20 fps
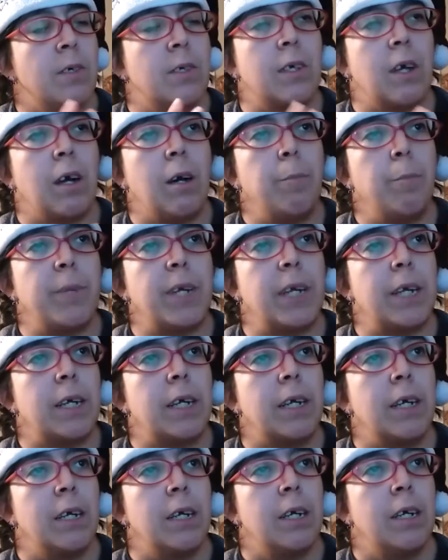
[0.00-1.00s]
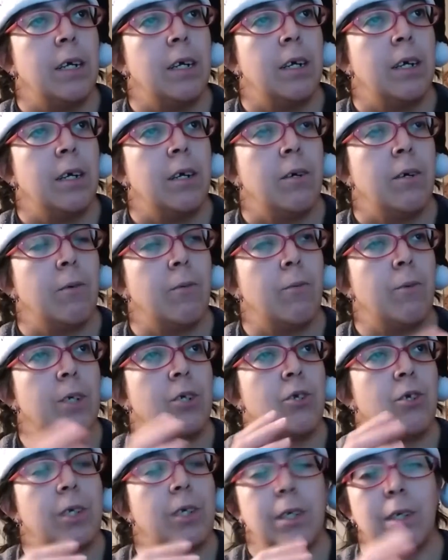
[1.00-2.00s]
Zombie,
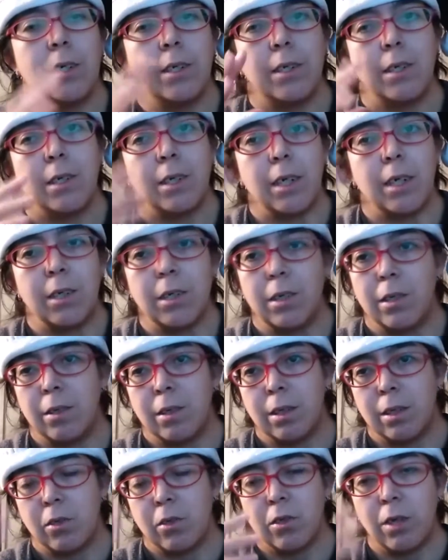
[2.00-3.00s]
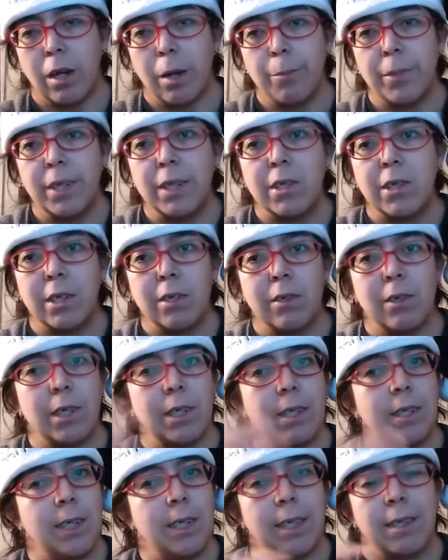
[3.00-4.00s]
which is a zombie
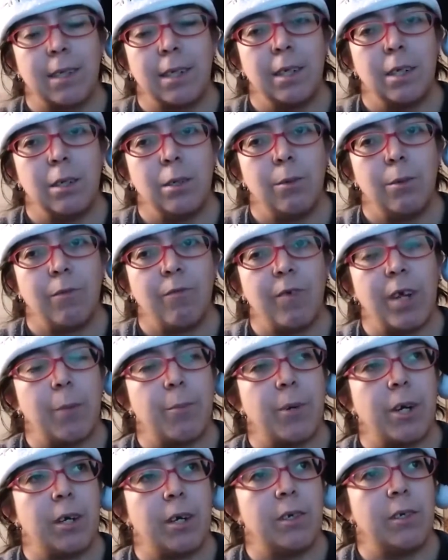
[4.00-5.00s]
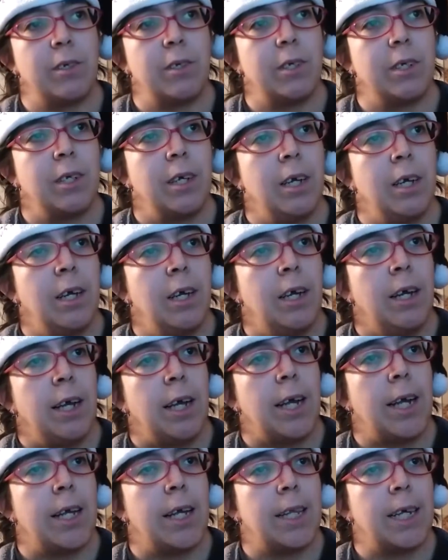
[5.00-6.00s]
series, nothing to do with vampires.
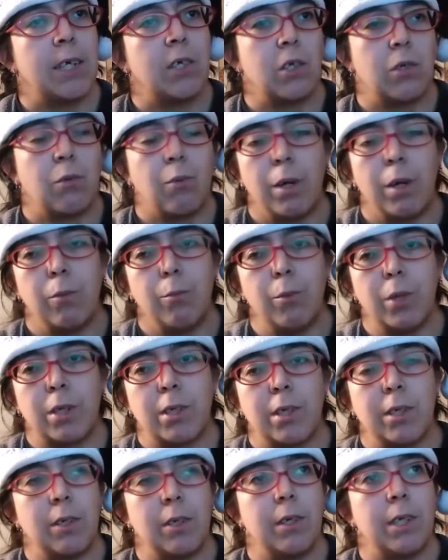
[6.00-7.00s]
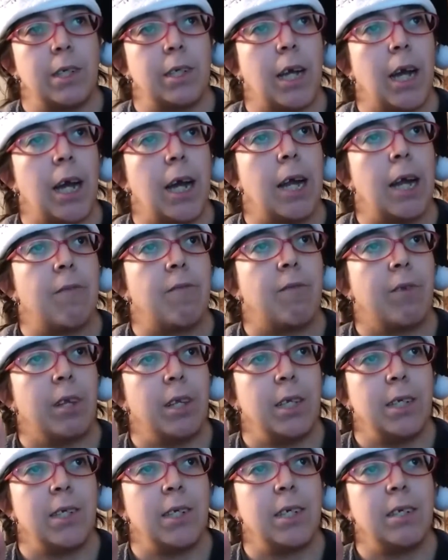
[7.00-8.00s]
And that's a 12-book series. I've
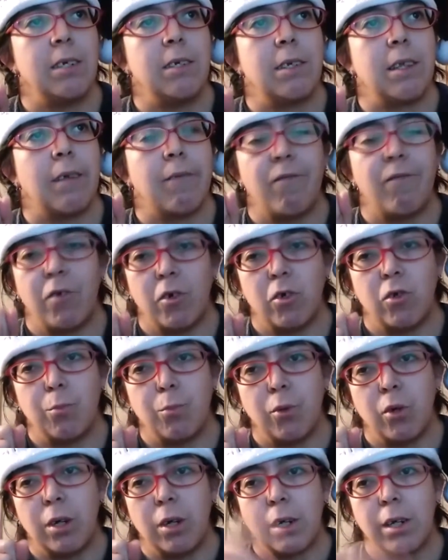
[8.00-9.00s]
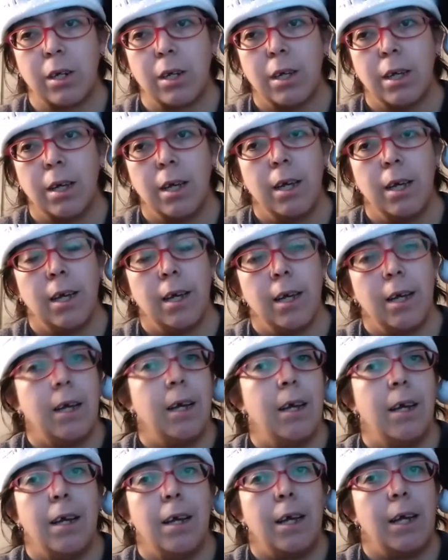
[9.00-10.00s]
listened to the first book,
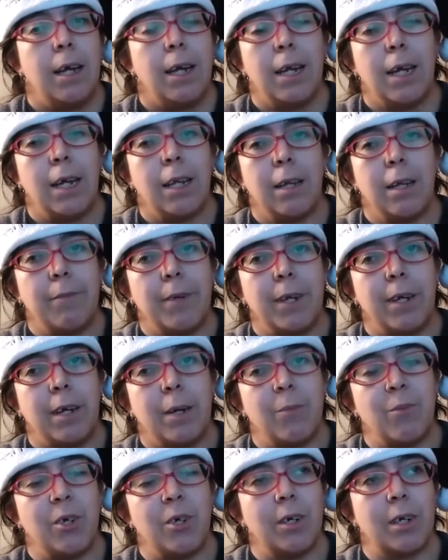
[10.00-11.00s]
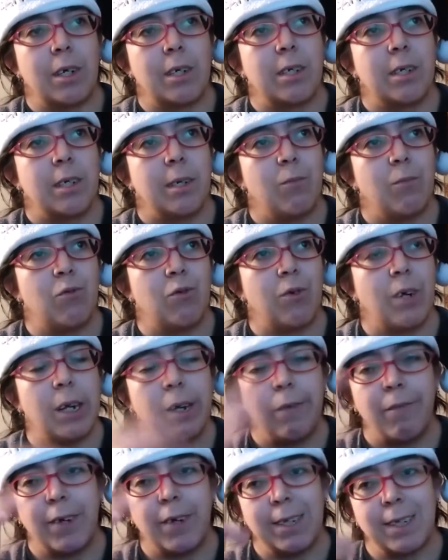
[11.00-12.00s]
and I love it. I'm hooked. I'm
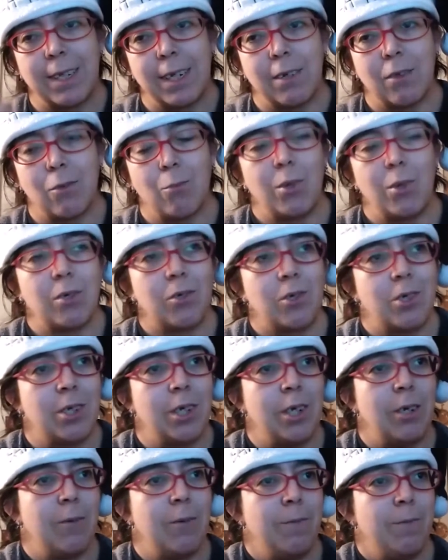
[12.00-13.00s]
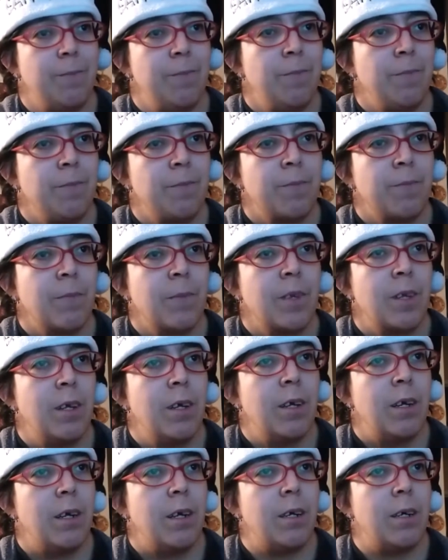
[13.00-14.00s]
trying to find the other books, too.
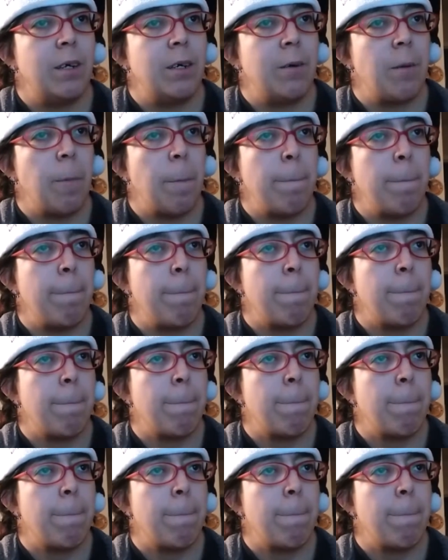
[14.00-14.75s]
And